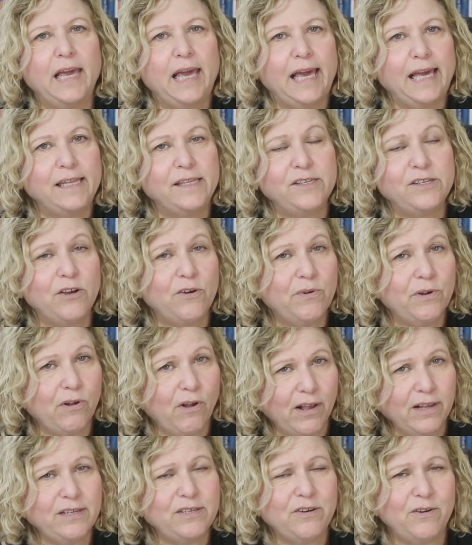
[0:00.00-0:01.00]
And so it
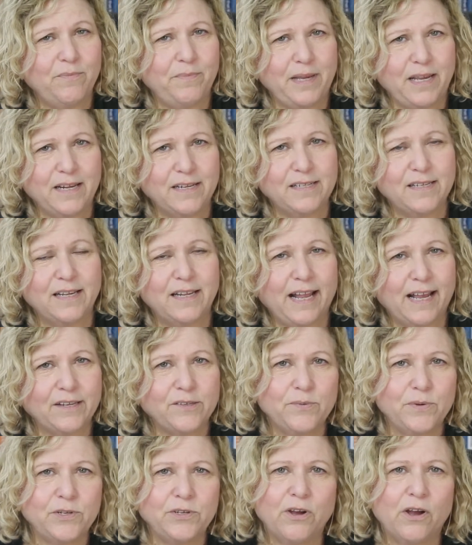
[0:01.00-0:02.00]
also means that
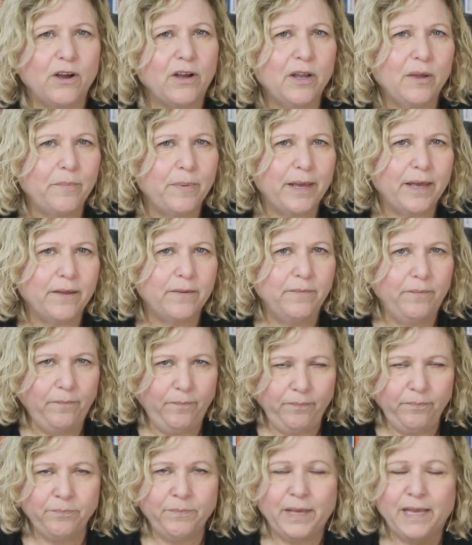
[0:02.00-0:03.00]
as we talk about
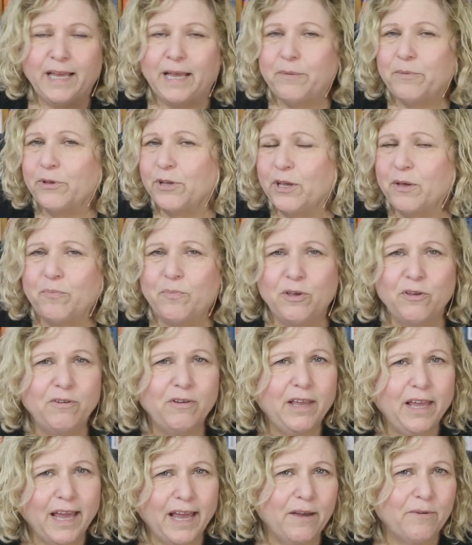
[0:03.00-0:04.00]
being able to
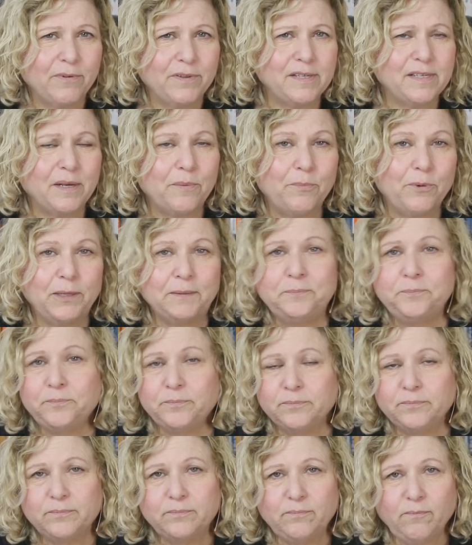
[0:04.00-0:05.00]
communicate with someone,
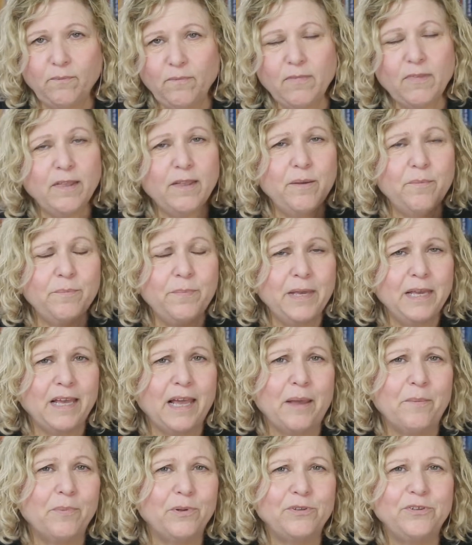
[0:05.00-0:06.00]

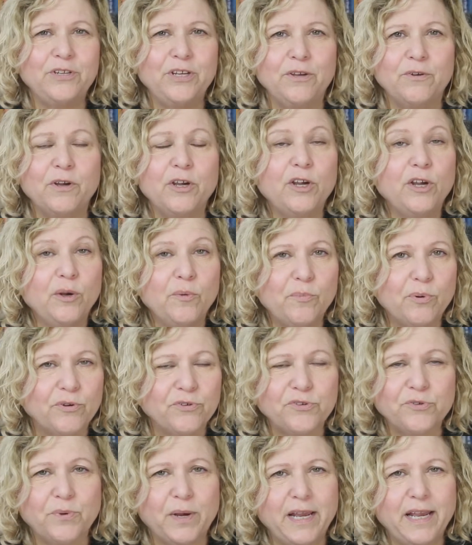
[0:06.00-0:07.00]
being able to
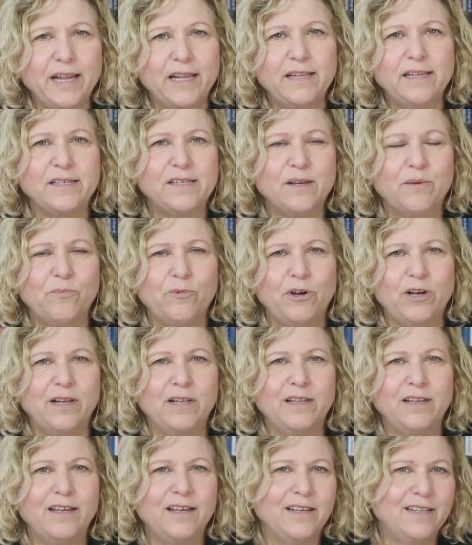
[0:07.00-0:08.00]
persuade
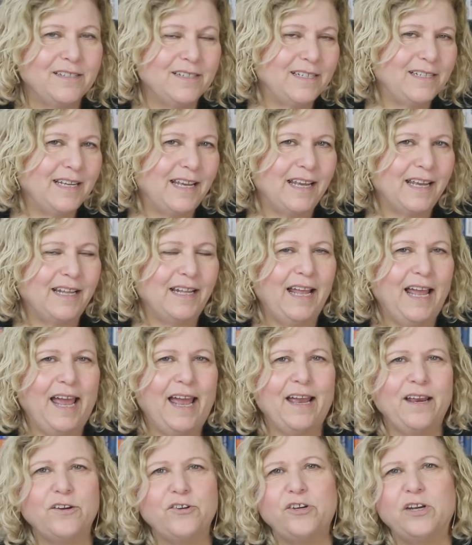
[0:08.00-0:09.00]
someone to take an
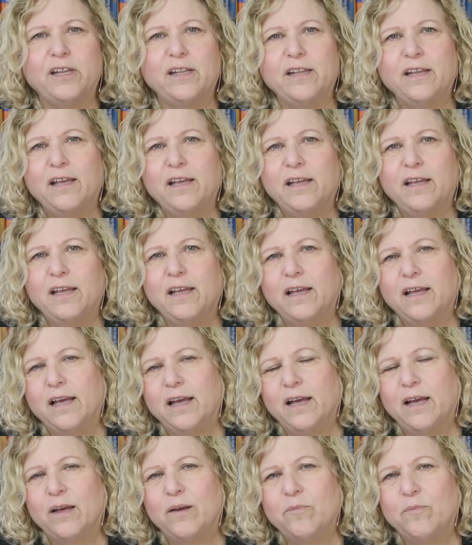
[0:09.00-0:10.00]
action,
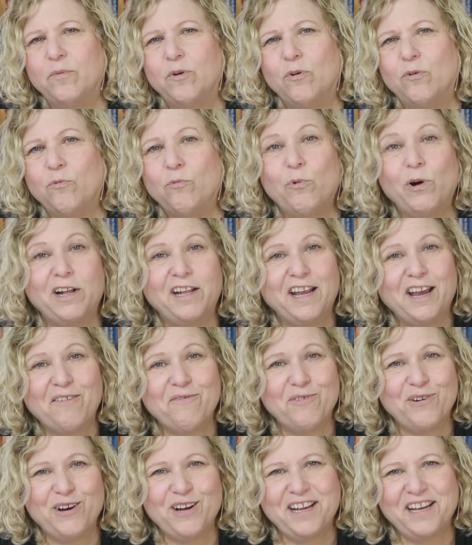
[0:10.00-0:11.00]

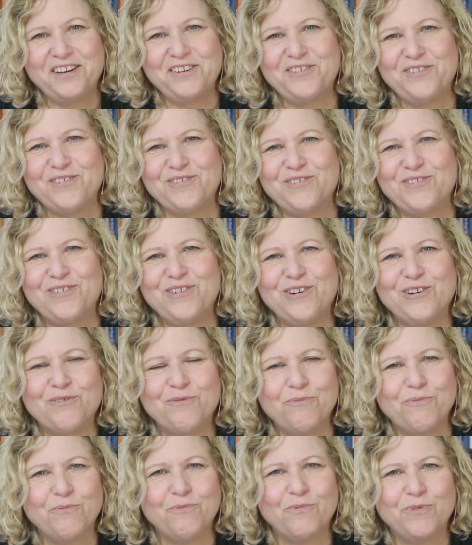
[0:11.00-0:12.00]
whatever it is
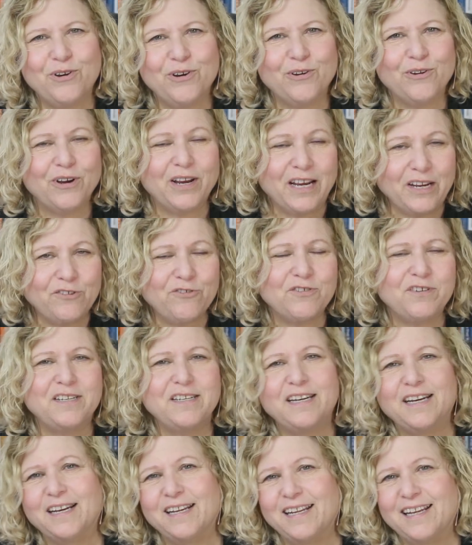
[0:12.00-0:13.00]
you're
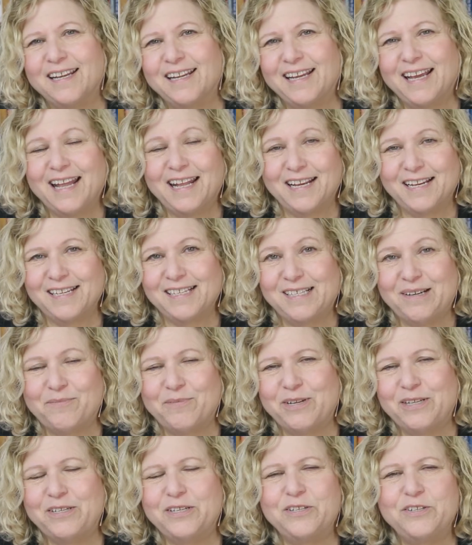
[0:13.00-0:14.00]
interested in getting
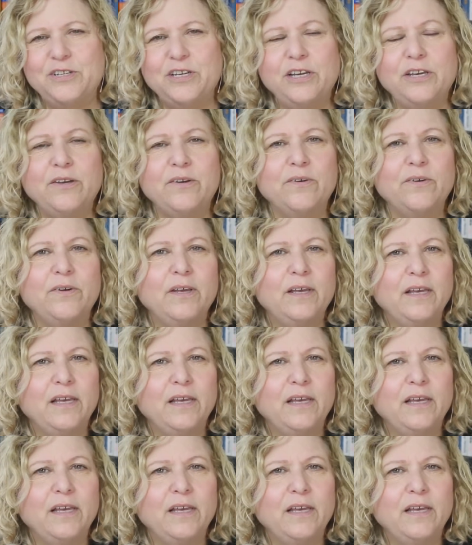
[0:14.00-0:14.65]
someone to do,